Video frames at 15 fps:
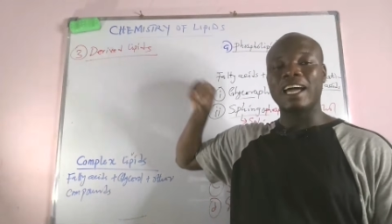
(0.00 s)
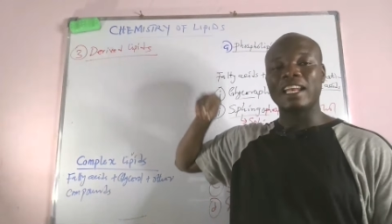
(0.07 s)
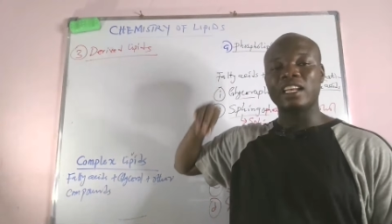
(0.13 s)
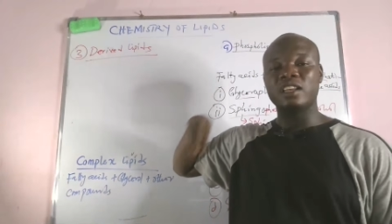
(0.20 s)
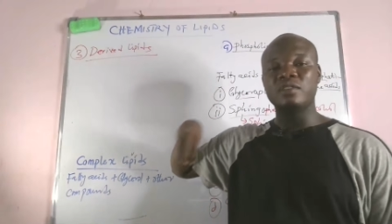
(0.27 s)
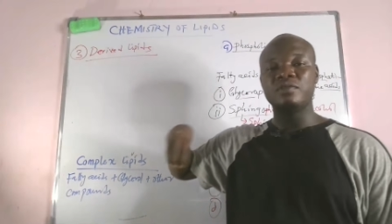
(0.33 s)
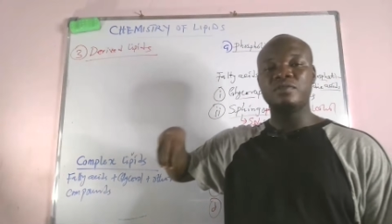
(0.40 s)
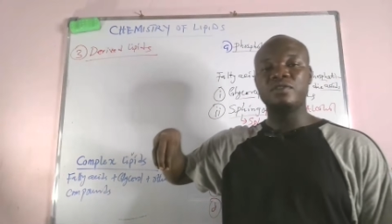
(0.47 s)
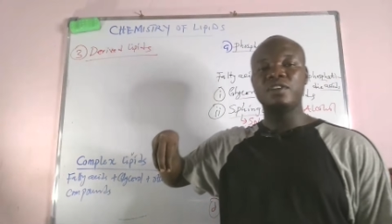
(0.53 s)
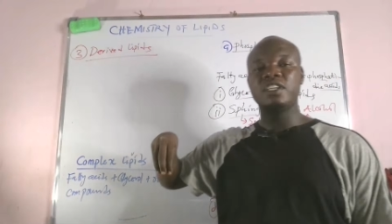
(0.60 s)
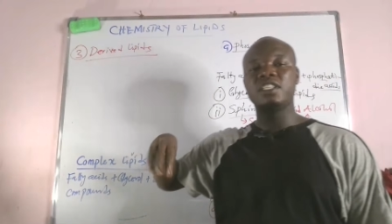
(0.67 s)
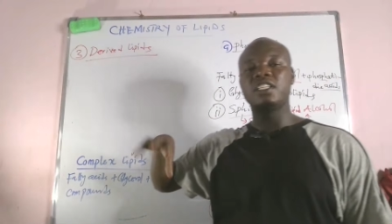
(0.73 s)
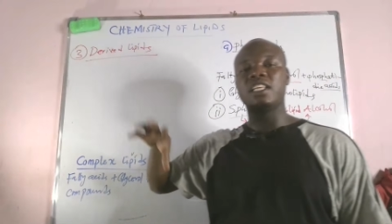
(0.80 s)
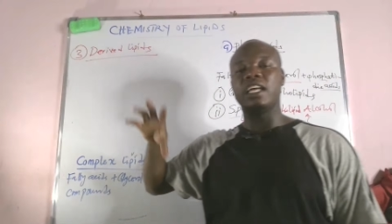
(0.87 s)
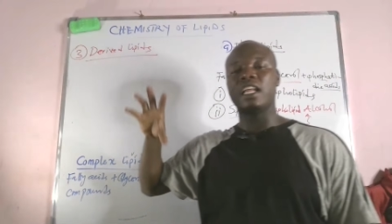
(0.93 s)
are
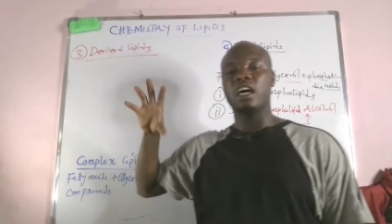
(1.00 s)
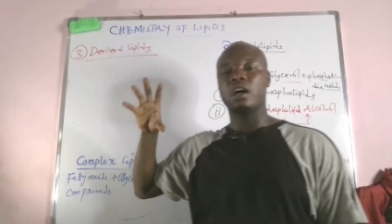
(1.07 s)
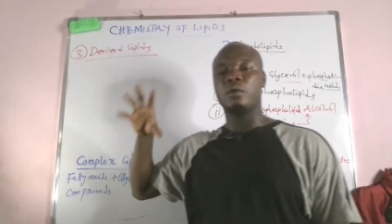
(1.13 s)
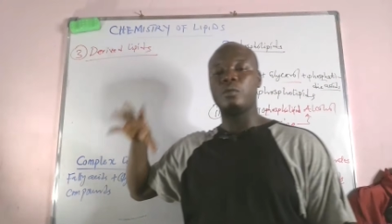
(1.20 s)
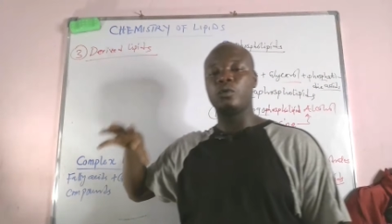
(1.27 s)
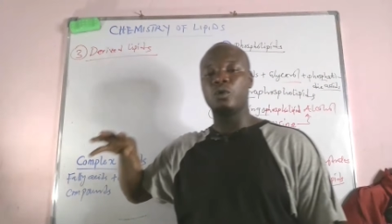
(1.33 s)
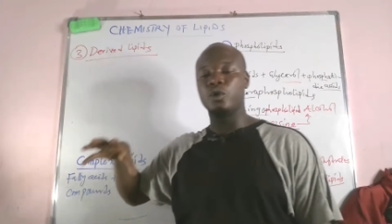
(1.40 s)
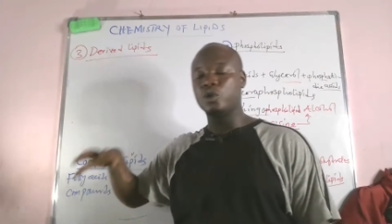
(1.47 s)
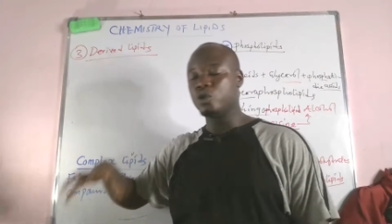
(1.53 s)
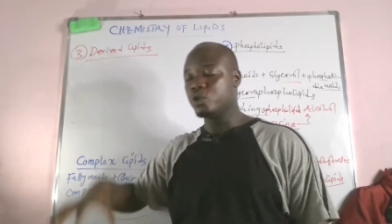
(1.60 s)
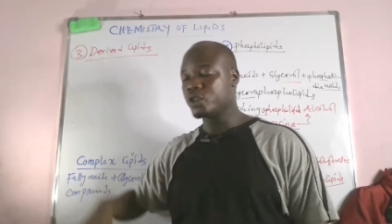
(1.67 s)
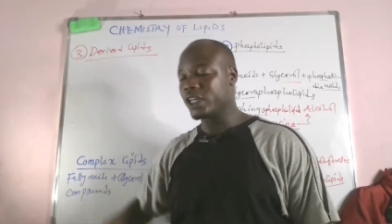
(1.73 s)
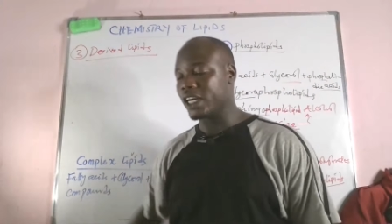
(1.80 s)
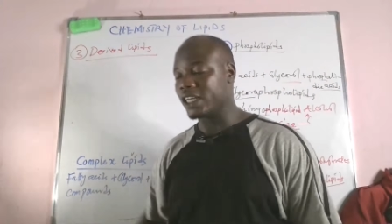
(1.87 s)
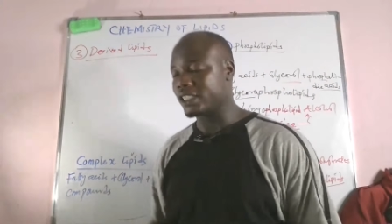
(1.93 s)
lipids that are
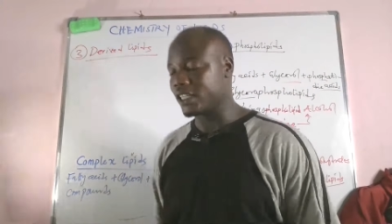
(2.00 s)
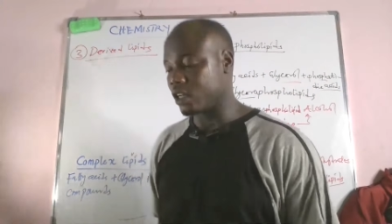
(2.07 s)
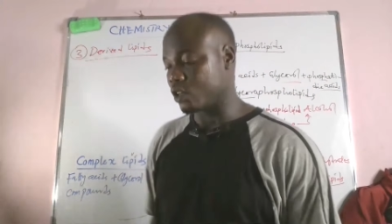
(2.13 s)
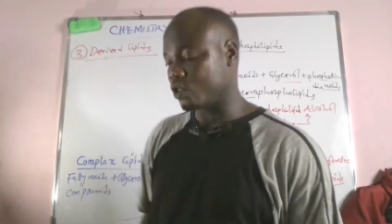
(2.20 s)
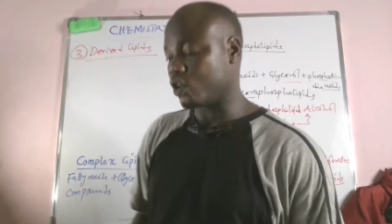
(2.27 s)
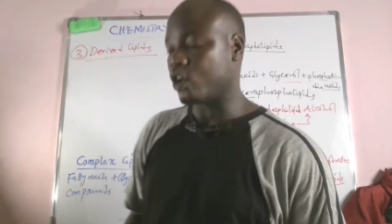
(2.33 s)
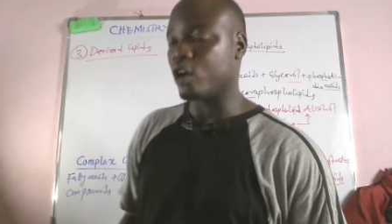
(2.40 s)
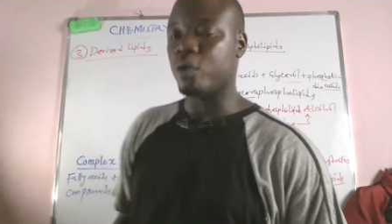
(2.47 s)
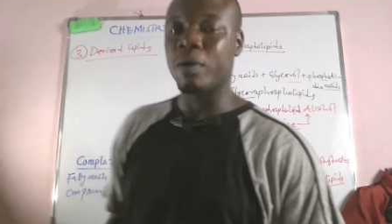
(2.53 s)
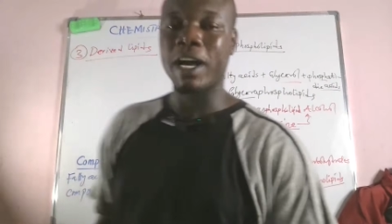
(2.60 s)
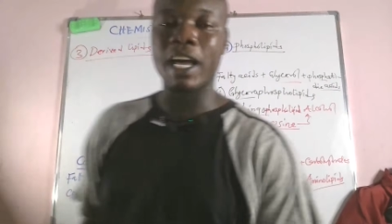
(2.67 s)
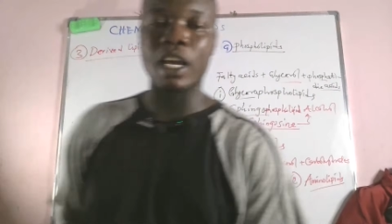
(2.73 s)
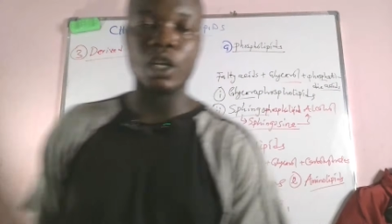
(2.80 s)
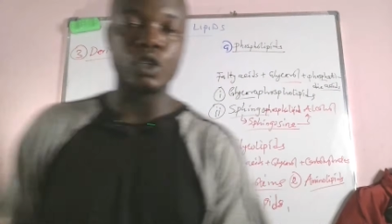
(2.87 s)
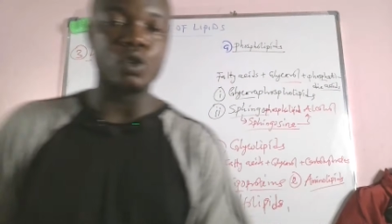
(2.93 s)
produced as a result of
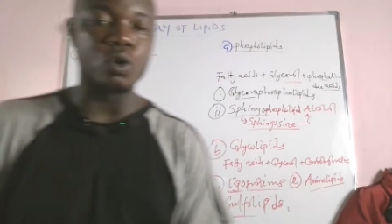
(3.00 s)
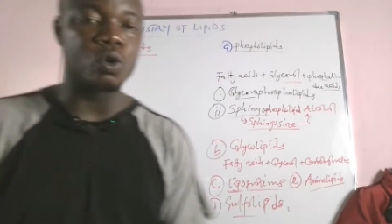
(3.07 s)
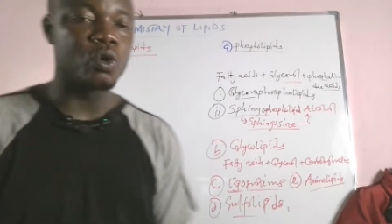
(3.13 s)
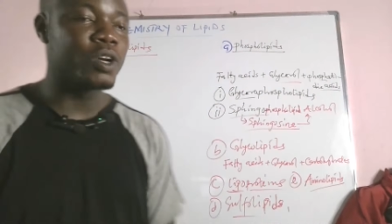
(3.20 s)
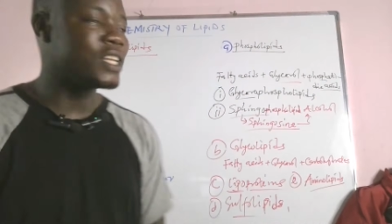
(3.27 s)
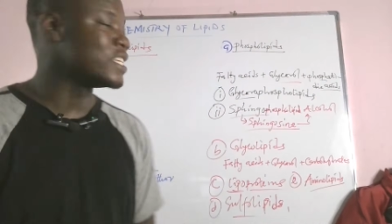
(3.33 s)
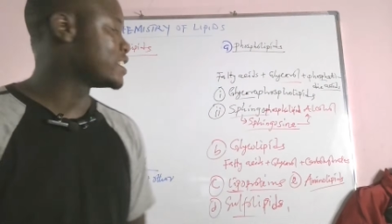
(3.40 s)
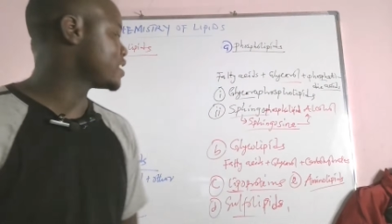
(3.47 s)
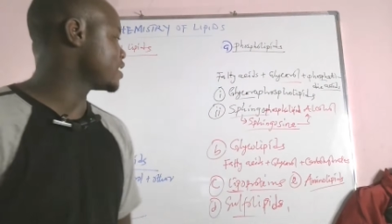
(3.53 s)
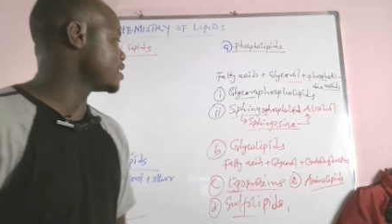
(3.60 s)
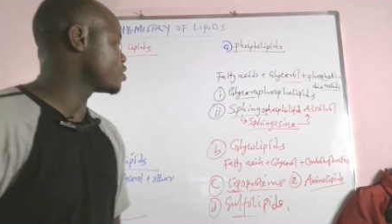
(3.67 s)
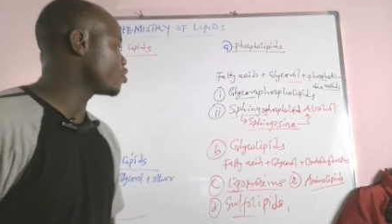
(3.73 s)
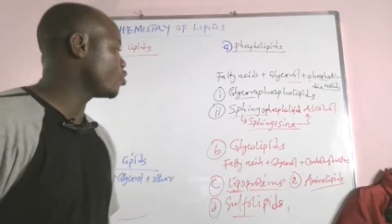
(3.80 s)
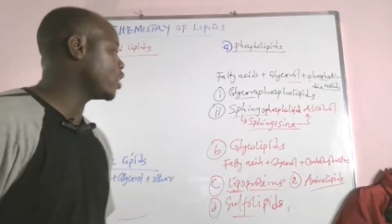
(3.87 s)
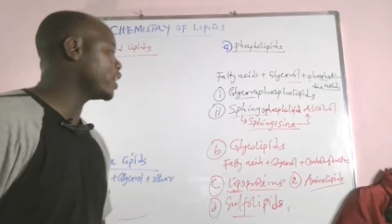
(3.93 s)

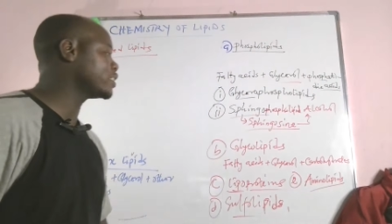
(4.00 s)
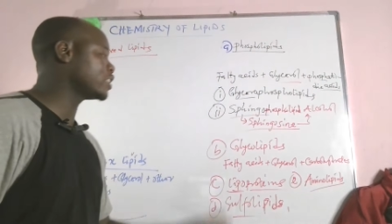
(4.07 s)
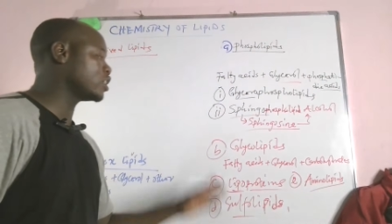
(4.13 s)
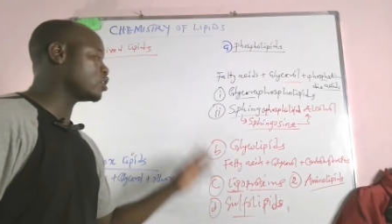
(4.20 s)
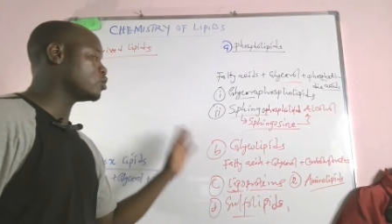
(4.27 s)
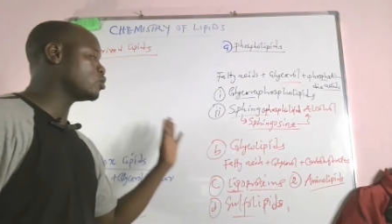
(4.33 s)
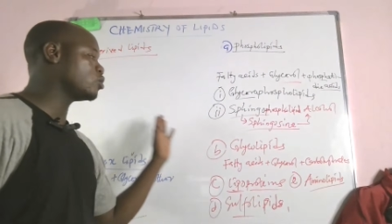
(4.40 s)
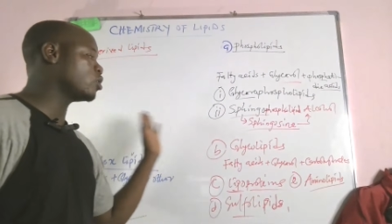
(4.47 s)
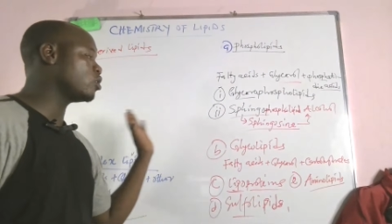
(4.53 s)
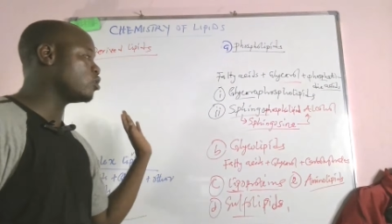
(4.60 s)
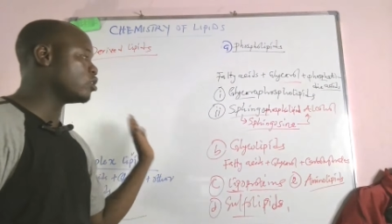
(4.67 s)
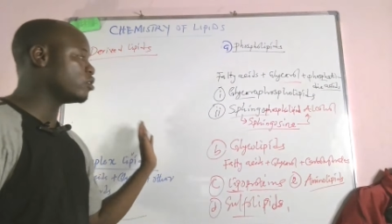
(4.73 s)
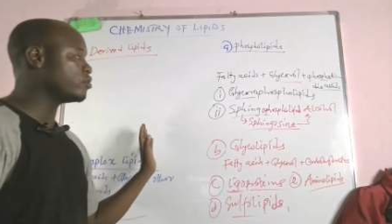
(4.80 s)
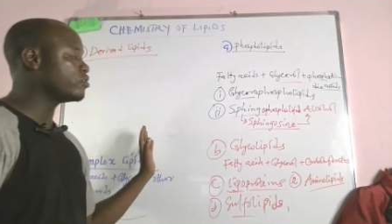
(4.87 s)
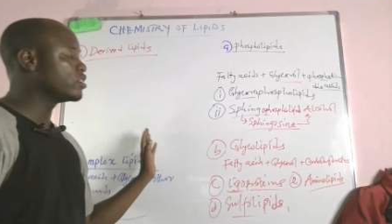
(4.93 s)
hydrolysis or as a result
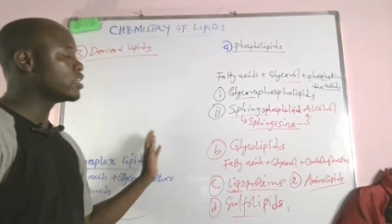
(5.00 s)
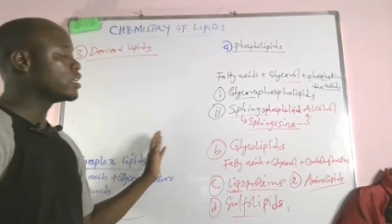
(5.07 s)
of